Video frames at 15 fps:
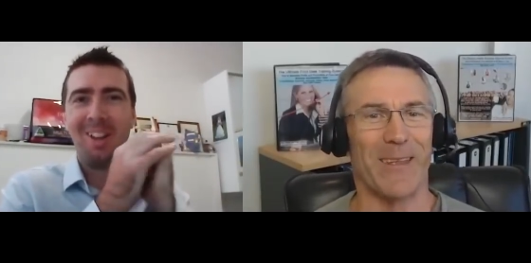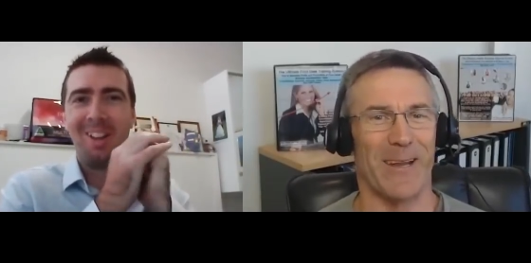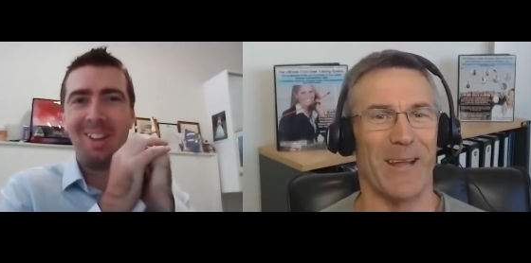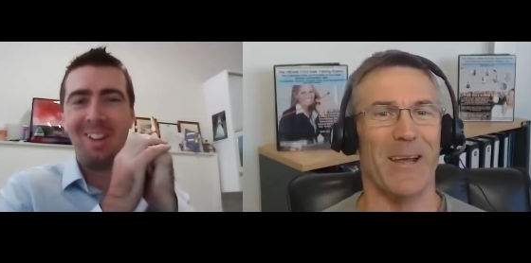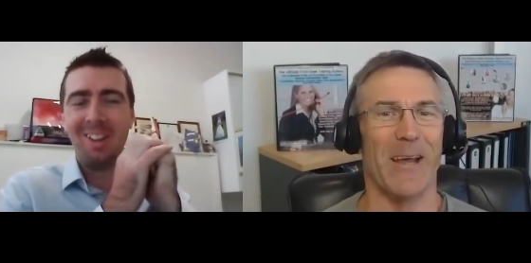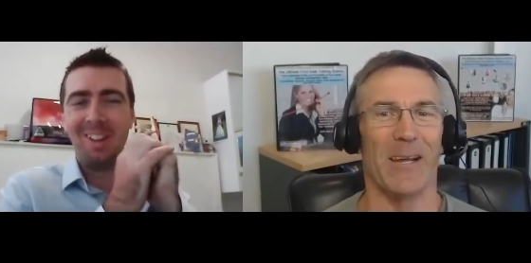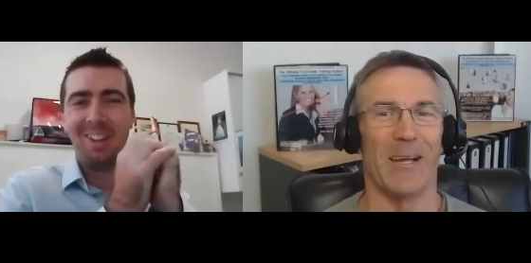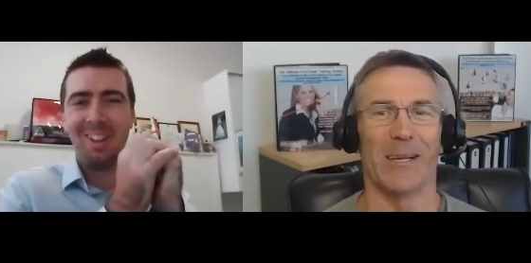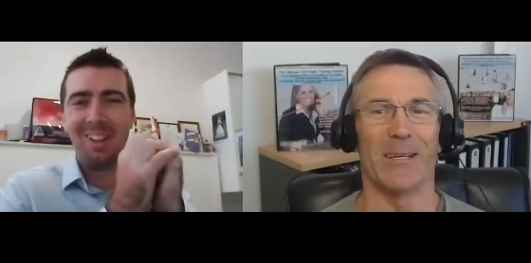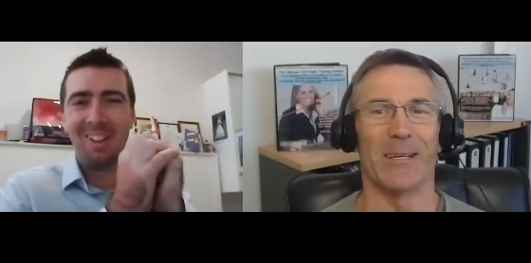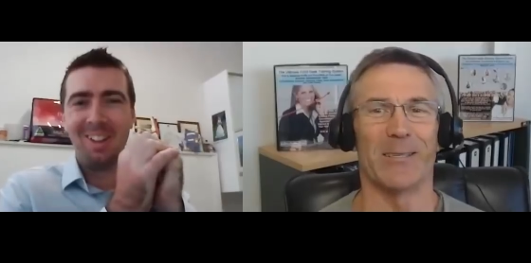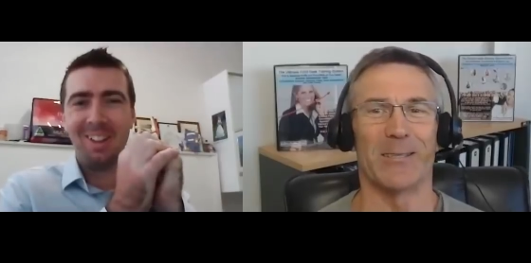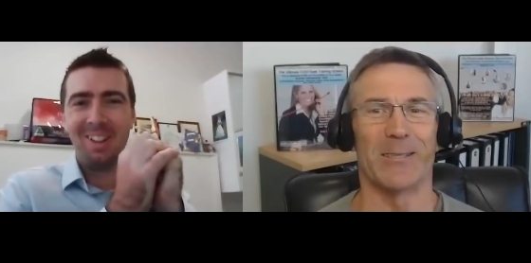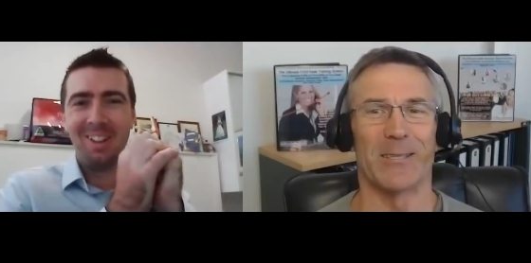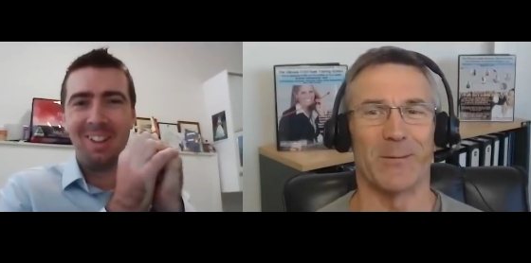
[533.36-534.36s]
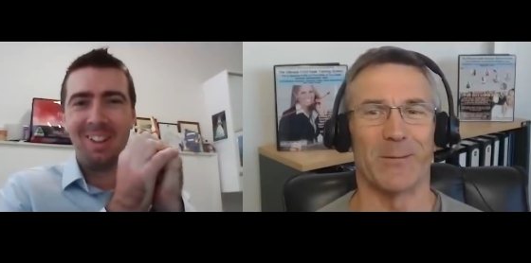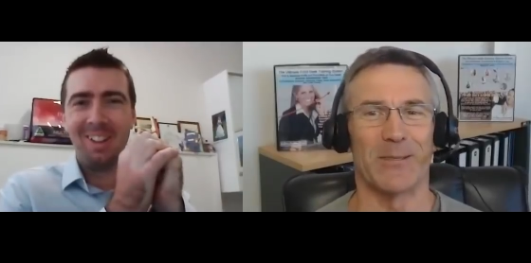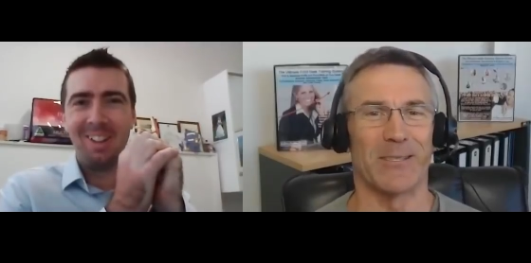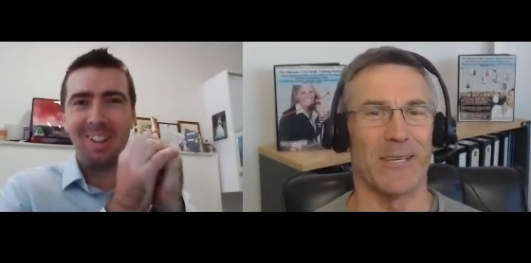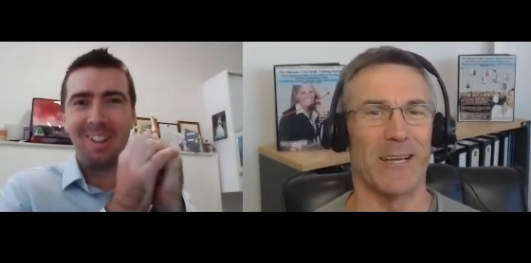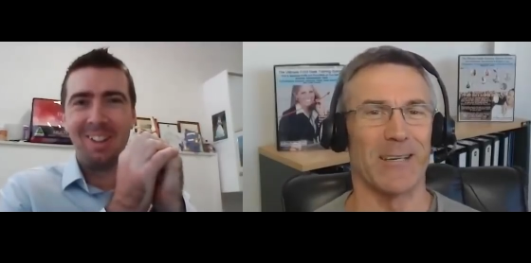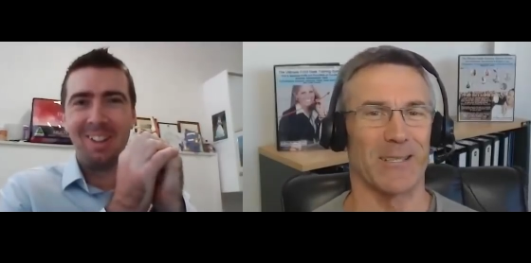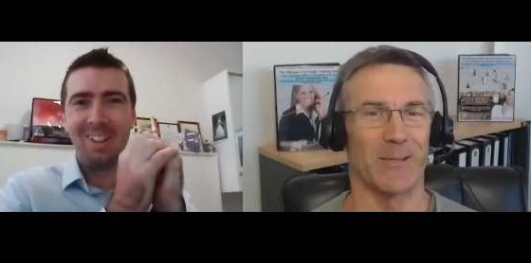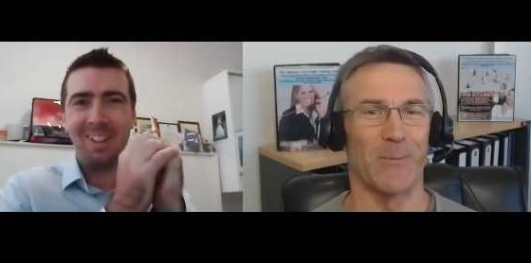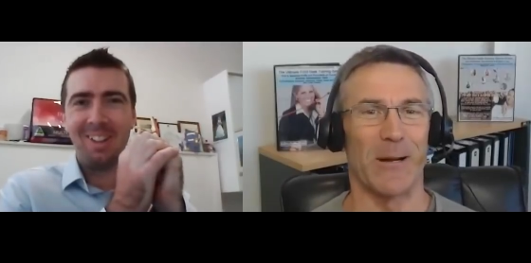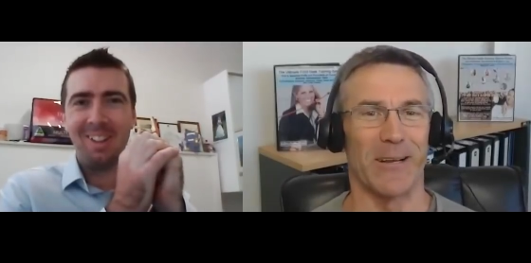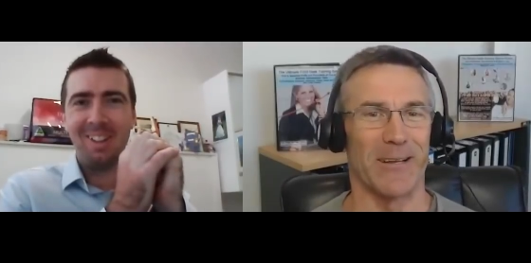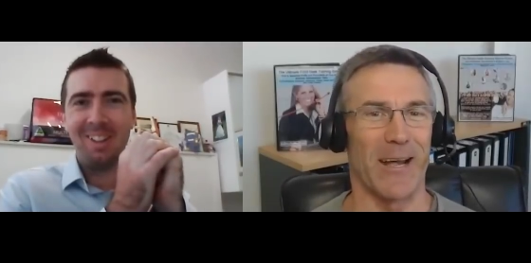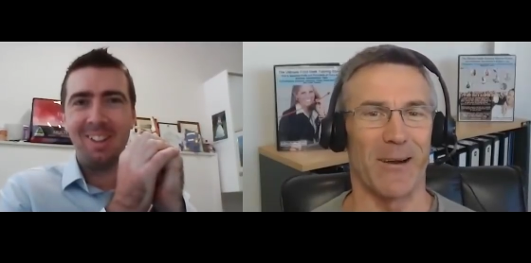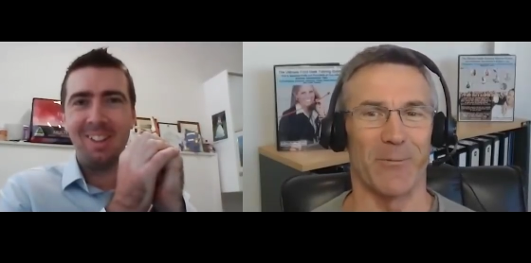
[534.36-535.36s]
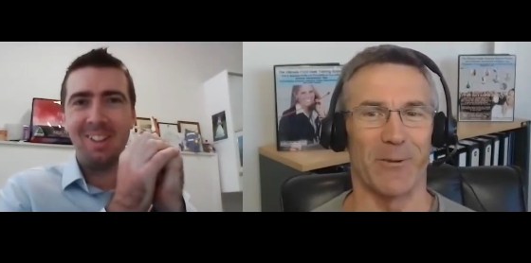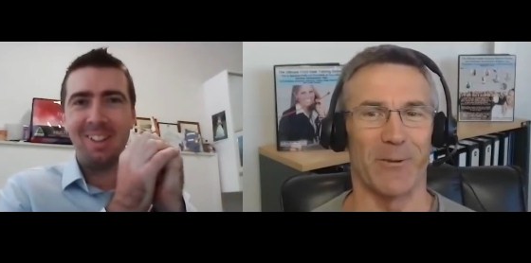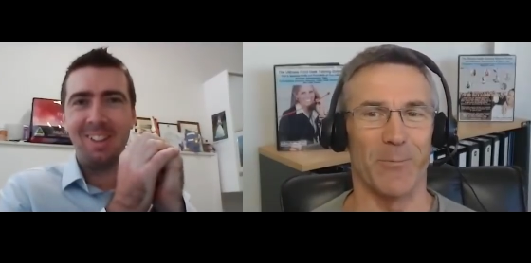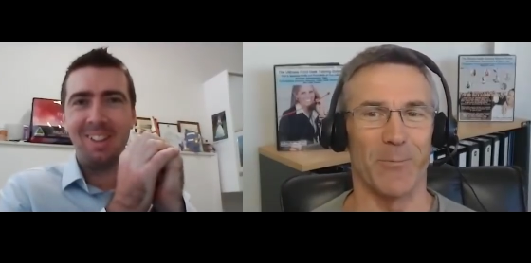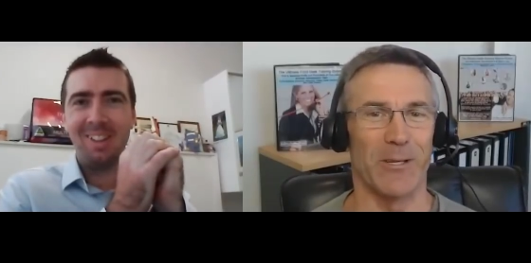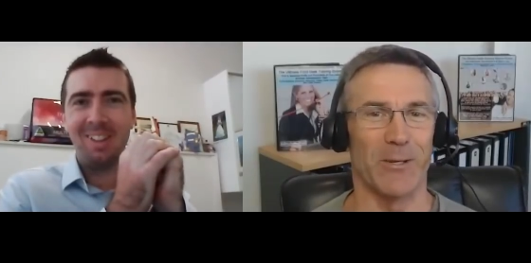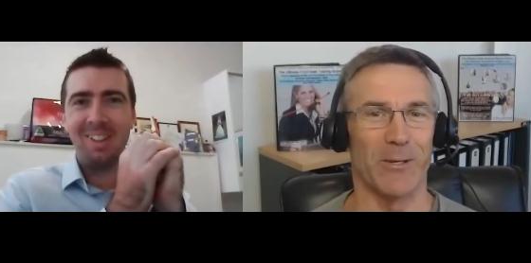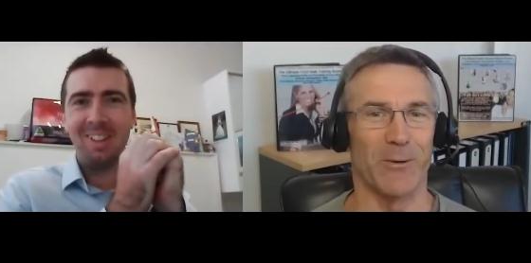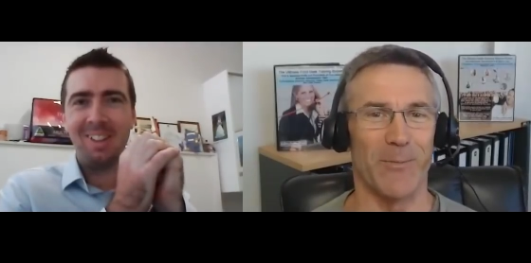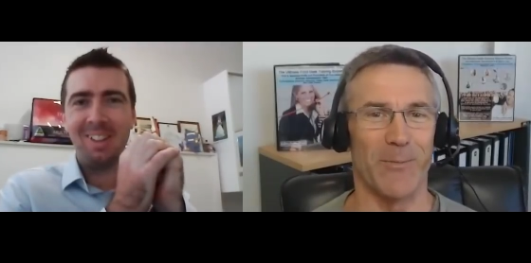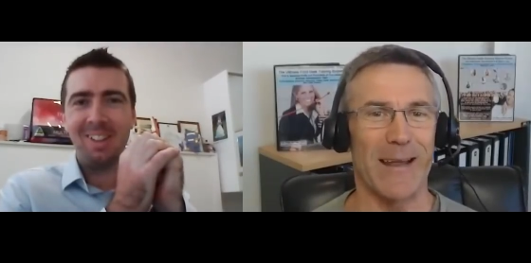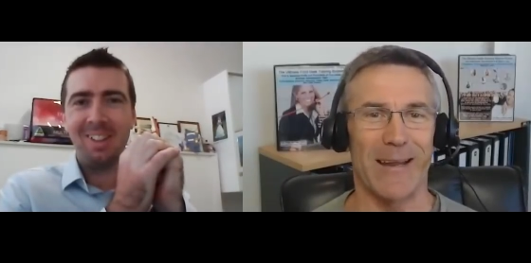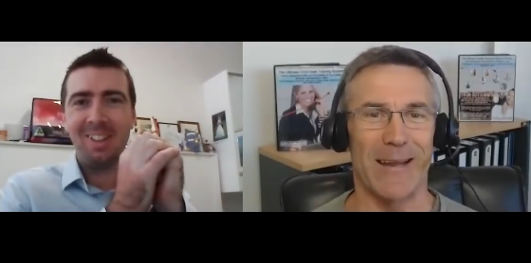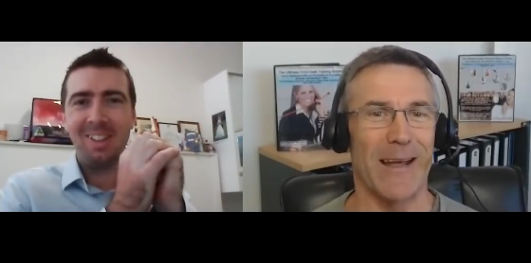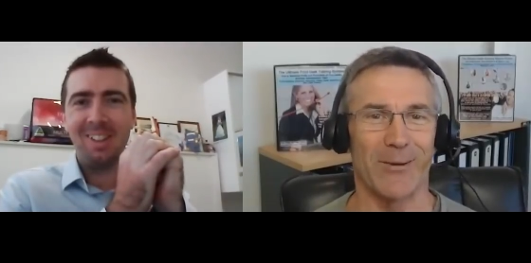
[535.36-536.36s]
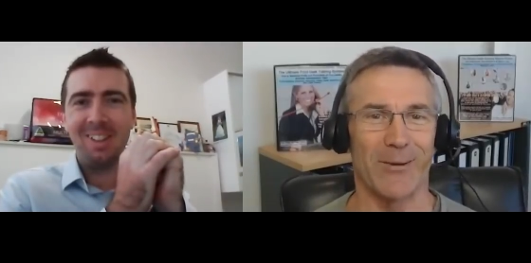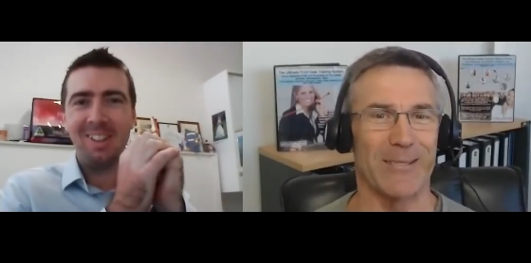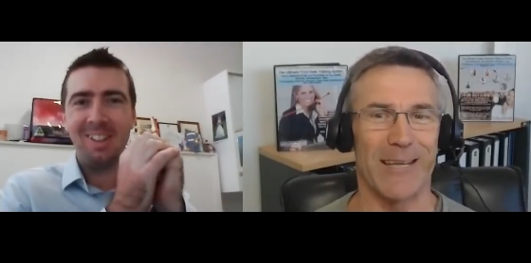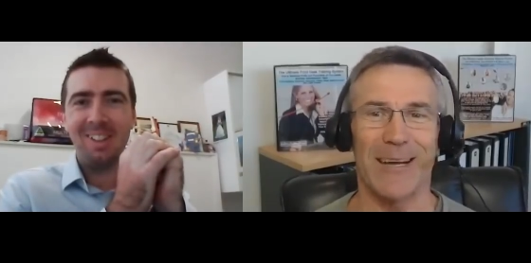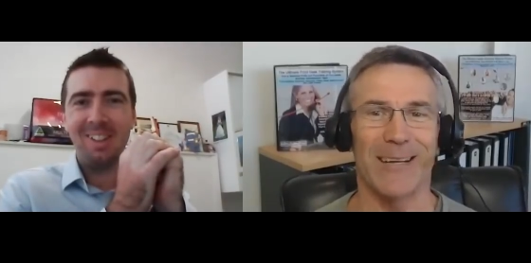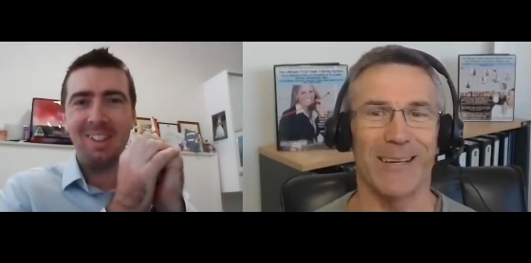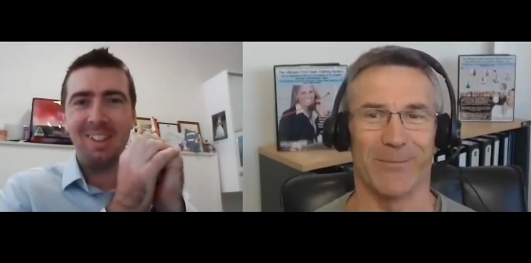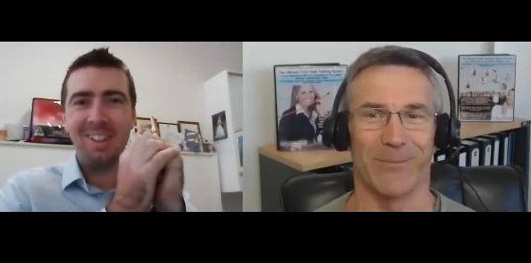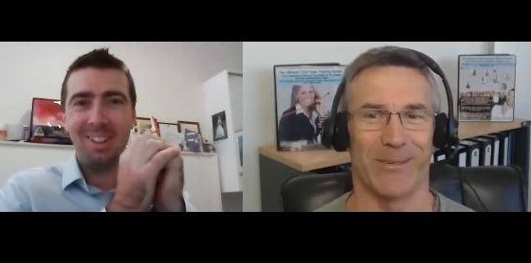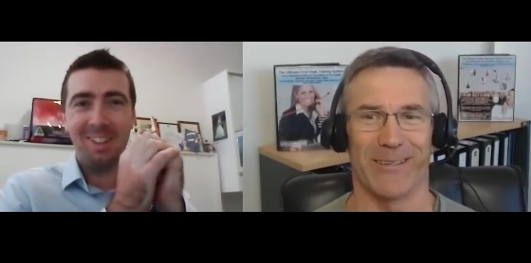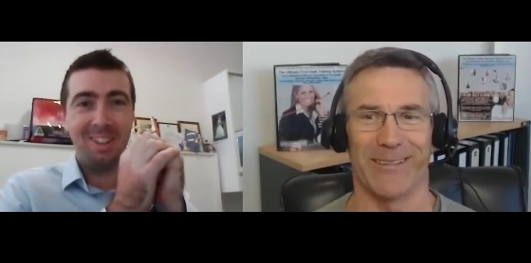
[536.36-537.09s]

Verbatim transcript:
Speaker 1: and you're going to chance to spend a day with me, you and Matt, how good's that going to be?